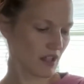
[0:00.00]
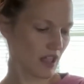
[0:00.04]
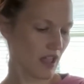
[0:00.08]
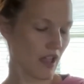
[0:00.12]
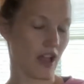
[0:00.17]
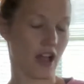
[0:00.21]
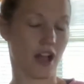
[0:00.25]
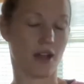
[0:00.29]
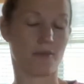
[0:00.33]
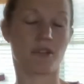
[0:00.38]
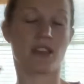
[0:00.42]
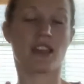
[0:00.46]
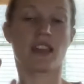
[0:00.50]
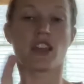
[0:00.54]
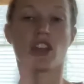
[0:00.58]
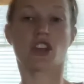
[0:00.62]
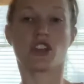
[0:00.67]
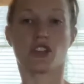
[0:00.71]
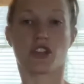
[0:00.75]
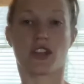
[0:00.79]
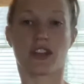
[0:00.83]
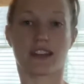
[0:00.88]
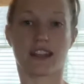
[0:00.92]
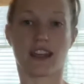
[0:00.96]
Um,
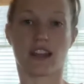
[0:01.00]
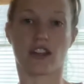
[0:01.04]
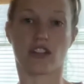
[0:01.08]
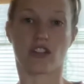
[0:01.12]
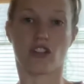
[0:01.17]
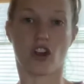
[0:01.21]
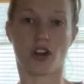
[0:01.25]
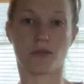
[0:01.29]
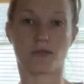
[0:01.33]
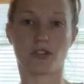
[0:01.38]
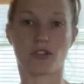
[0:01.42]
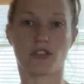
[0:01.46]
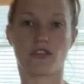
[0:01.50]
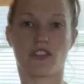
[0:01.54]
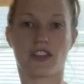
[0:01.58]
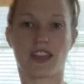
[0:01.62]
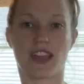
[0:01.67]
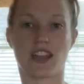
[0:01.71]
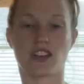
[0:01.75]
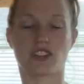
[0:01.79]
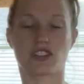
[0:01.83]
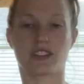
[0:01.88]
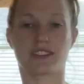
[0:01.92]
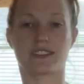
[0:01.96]
you can get alarm
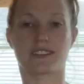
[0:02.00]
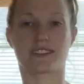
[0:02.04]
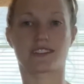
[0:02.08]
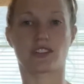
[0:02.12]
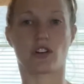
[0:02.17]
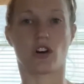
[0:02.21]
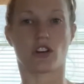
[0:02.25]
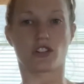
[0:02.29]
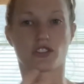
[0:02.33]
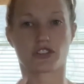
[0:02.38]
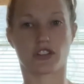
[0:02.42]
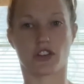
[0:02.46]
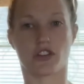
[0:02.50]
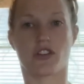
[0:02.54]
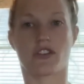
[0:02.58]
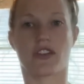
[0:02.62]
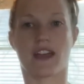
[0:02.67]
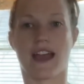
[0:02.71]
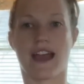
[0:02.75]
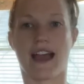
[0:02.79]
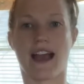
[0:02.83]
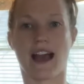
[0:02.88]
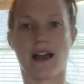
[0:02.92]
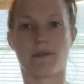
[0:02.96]
notifications, so I'll show you
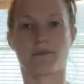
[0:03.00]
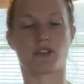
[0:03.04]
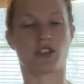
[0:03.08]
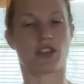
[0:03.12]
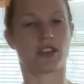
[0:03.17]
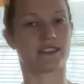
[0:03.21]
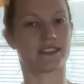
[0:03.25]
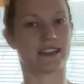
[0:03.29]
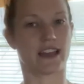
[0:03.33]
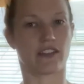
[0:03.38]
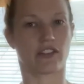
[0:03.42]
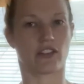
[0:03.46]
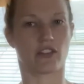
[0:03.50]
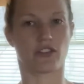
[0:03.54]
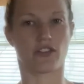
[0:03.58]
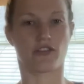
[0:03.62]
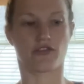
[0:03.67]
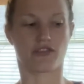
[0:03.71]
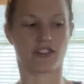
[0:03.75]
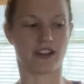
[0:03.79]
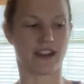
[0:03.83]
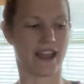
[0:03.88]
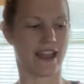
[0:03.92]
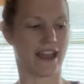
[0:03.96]
the app. You can download the
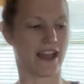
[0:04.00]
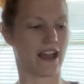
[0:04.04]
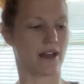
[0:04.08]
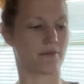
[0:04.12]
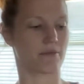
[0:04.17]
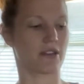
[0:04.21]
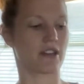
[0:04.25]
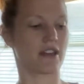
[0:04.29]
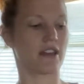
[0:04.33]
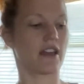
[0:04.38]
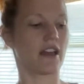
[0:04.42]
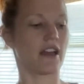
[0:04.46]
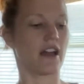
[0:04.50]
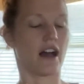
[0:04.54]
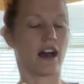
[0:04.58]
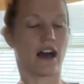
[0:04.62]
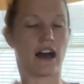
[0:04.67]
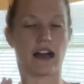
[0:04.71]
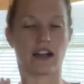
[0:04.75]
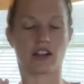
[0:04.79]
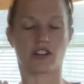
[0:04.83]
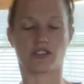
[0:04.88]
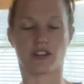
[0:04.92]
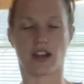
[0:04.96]
free app,
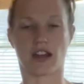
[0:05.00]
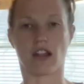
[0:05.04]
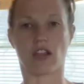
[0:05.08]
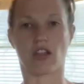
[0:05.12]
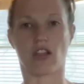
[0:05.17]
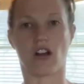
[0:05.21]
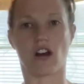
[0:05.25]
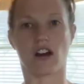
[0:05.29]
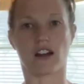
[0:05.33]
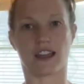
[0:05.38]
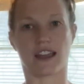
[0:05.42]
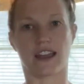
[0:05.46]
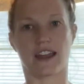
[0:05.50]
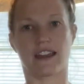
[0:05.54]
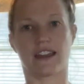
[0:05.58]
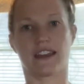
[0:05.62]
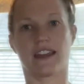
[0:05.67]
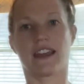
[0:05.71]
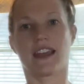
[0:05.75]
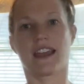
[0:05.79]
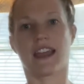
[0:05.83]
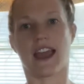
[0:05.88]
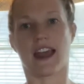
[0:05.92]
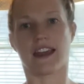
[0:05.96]
uh, create a login,
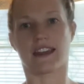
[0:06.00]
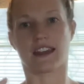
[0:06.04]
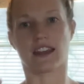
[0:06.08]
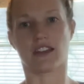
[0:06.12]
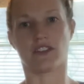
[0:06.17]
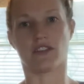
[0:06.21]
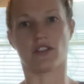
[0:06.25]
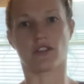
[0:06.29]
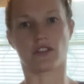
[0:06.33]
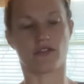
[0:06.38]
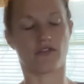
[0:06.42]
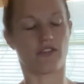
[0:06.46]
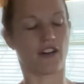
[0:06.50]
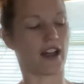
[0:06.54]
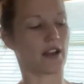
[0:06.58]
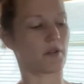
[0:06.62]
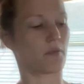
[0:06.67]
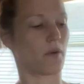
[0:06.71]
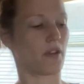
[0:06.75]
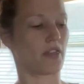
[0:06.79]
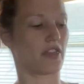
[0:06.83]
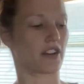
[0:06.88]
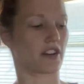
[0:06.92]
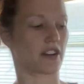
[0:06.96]
and get notified
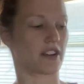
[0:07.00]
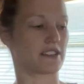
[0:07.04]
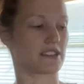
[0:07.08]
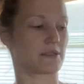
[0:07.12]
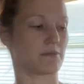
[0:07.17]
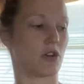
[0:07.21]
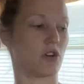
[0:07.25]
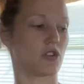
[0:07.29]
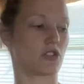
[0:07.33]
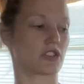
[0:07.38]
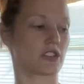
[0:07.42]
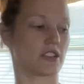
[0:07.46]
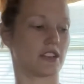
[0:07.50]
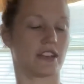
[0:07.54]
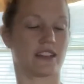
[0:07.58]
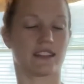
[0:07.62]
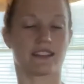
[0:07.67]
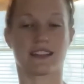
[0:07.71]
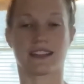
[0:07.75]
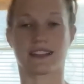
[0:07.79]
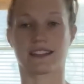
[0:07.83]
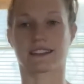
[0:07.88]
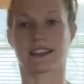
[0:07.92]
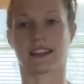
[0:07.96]
when there is motion and
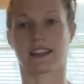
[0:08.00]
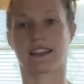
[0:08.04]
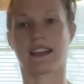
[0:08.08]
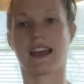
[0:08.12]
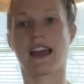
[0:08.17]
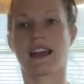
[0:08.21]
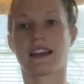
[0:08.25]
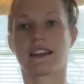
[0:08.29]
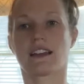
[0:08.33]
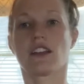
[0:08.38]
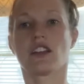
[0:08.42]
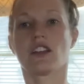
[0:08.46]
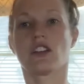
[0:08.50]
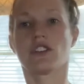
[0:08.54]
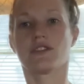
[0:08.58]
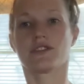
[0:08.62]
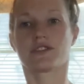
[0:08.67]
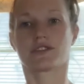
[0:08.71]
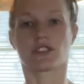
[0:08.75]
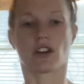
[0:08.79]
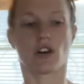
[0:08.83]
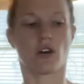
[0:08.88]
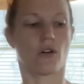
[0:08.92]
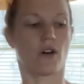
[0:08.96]
things like that.
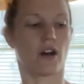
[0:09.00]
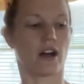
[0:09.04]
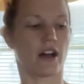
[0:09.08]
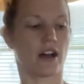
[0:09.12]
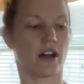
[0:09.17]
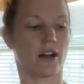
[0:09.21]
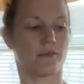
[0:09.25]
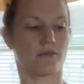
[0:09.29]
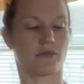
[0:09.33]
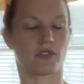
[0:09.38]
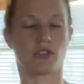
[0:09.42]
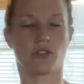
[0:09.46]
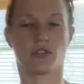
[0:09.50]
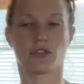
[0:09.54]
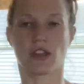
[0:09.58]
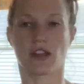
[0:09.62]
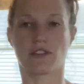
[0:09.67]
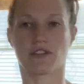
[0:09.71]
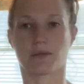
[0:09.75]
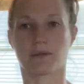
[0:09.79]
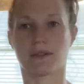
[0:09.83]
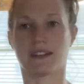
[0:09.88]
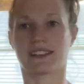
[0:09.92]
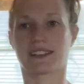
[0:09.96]
So um, you'll
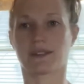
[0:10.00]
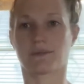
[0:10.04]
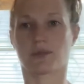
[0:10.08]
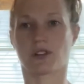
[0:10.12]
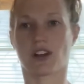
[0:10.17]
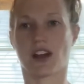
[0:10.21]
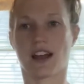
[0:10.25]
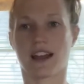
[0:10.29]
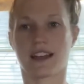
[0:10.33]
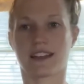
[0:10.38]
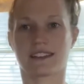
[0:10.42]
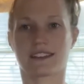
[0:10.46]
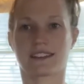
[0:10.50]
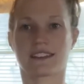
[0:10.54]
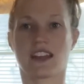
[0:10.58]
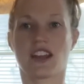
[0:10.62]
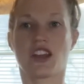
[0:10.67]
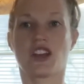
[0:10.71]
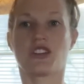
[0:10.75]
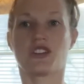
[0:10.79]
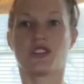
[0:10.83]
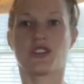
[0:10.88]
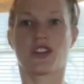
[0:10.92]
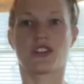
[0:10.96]
never be surprised.
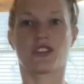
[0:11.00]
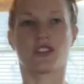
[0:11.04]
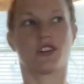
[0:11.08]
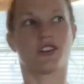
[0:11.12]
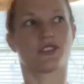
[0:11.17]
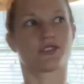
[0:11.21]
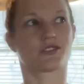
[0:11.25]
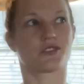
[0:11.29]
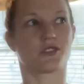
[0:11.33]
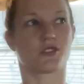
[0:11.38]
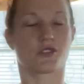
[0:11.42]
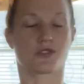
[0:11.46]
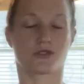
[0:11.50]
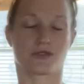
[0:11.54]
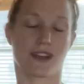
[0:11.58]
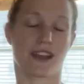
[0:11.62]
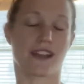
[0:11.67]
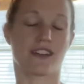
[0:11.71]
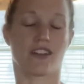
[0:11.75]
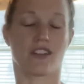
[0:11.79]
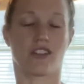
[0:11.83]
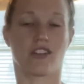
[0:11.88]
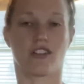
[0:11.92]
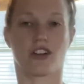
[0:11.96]
You can also create
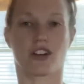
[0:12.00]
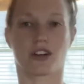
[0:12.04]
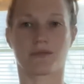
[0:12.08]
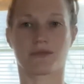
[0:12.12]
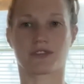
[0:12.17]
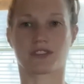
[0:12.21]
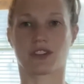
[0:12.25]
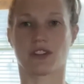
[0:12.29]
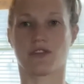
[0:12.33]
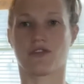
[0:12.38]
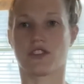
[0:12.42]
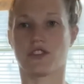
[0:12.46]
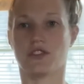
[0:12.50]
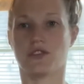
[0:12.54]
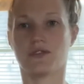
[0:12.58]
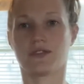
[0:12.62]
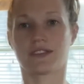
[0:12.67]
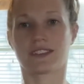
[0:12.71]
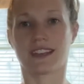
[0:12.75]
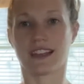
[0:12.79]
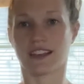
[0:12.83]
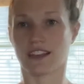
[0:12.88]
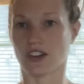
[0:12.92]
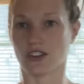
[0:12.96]
an alarm. So if you do
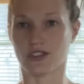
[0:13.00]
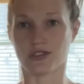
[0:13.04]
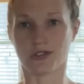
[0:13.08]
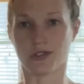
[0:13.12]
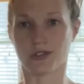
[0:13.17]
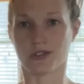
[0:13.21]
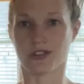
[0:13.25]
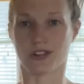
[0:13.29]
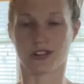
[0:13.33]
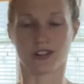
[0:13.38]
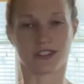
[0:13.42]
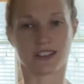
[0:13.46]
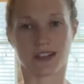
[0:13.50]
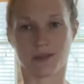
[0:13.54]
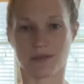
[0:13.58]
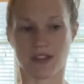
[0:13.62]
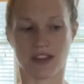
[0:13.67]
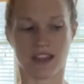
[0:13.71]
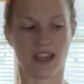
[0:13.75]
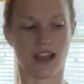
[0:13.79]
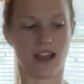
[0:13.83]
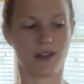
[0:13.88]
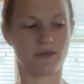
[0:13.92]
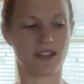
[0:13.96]
see an intruder or something
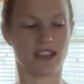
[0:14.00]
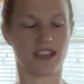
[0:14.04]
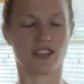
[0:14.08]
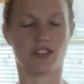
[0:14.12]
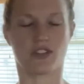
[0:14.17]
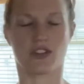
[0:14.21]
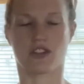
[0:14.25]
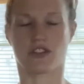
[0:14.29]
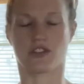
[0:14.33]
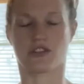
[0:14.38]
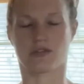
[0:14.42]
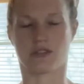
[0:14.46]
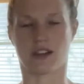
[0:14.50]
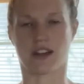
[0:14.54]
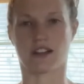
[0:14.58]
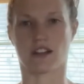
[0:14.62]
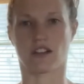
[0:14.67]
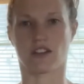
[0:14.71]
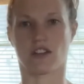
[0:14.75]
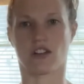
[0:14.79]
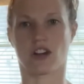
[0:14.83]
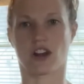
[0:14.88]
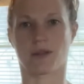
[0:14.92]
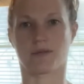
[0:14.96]
coming, you can create an
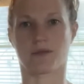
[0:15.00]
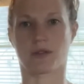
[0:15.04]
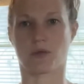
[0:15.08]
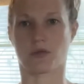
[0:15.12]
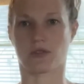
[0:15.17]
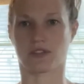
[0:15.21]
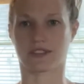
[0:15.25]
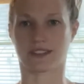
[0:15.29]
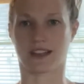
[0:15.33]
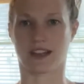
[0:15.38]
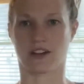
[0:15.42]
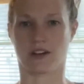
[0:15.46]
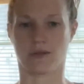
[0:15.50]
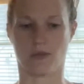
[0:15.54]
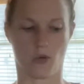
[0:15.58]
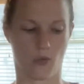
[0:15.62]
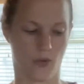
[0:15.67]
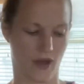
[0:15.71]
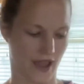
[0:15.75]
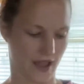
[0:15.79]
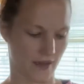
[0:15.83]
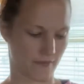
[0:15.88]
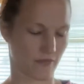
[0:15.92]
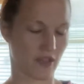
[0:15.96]
alarm that will scare them
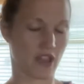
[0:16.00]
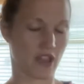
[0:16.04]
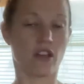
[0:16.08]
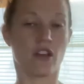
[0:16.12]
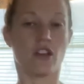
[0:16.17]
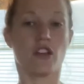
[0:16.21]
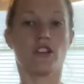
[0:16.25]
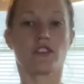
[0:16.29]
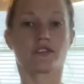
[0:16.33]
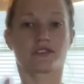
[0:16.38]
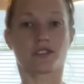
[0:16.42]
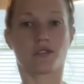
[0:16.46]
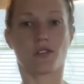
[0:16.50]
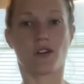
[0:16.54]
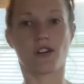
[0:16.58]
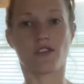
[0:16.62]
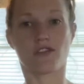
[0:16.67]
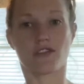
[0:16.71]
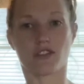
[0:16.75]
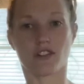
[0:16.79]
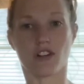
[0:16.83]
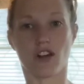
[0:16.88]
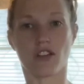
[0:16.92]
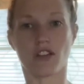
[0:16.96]
away. So
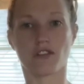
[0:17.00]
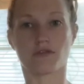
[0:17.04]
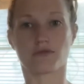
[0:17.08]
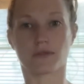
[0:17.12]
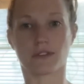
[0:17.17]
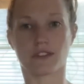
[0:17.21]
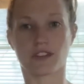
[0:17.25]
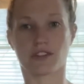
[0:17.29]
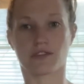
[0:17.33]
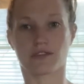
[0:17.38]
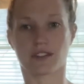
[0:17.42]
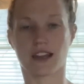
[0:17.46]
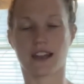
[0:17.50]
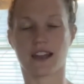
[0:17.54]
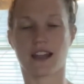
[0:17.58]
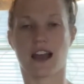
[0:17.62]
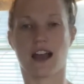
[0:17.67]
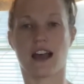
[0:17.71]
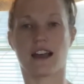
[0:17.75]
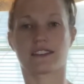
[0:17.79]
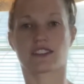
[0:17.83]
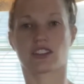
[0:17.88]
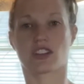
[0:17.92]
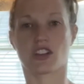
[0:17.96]
overall, a really great
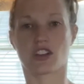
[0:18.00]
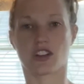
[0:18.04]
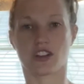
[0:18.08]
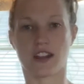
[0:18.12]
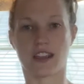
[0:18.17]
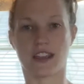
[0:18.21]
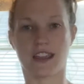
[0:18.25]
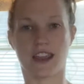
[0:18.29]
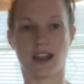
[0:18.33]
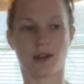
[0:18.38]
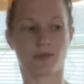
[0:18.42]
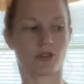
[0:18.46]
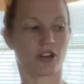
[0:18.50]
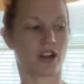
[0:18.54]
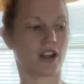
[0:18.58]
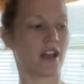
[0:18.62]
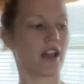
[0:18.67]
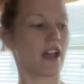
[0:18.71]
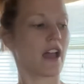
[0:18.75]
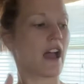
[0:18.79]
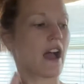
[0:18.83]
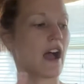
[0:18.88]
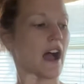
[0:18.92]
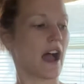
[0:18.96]
uh, security camera.
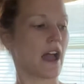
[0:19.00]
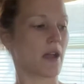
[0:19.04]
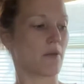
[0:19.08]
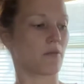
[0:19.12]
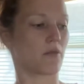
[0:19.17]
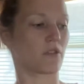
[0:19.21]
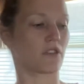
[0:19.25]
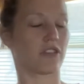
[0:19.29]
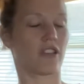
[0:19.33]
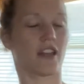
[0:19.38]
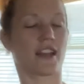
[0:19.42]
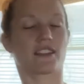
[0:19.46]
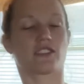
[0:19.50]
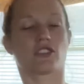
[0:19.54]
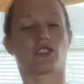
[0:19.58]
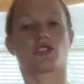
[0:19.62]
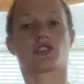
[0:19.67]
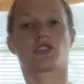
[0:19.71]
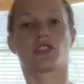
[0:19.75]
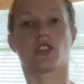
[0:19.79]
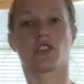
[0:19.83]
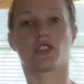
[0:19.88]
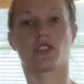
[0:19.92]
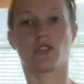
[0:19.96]
I would like to
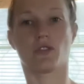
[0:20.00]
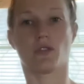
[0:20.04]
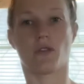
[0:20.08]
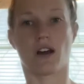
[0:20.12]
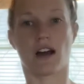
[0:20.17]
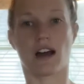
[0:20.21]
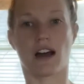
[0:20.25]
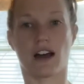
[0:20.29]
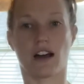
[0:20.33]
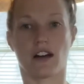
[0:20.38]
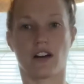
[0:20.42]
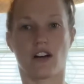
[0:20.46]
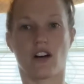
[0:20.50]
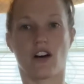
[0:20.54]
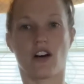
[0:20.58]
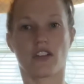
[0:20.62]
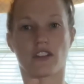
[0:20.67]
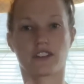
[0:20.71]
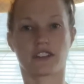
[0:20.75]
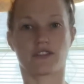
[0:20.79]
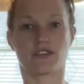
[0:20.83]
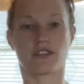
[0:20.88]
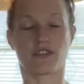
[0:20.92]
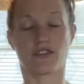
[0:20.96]
show you uh, all the
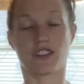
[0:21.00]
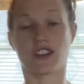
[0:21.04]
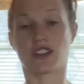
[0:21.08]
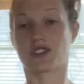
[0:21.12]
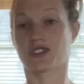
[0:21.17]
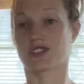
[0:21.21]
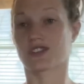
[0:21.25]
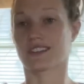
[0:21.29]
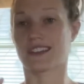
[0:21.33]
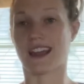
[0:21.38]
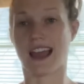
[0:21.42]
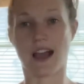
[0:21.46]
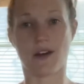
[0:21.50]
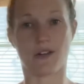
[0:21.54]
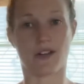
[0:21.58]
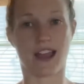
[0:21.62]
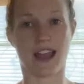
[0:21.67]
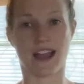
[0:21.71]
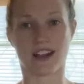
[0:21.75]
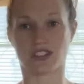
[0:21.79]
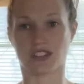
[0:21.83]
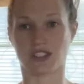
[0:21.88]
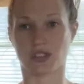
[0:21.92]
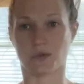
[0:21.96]
different features and how it
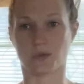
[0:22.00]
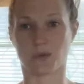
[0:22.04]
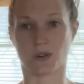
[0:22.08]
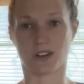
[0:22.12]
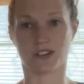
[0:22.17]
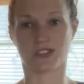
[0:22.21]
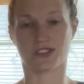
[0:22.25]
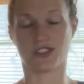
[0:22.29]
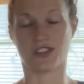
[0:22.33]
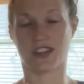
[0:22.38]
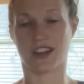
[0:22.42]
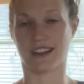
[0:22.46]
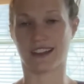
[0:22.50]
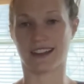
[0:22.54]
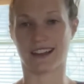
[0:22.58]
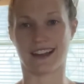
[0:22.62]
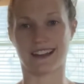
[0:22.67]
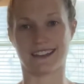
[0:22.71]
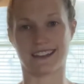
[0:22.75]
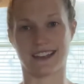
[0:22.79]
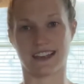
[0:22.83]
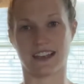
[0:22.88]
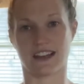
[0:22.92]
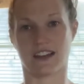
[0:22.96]
actually works so you get an
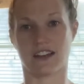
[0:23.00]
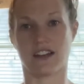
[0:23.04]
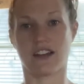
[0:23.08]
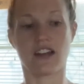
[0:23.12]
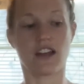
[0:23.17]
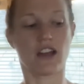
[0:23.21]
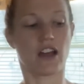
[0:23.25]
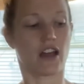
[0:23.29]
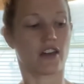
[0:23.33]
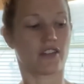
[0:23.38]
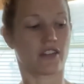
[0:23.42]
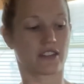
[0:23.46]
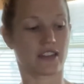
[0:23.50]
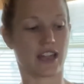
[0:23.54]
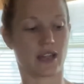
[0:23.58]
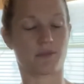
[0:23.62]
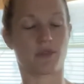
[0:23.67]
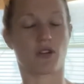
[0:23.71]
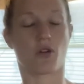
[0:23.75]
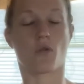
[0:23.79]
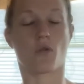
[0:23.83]
idea of the type of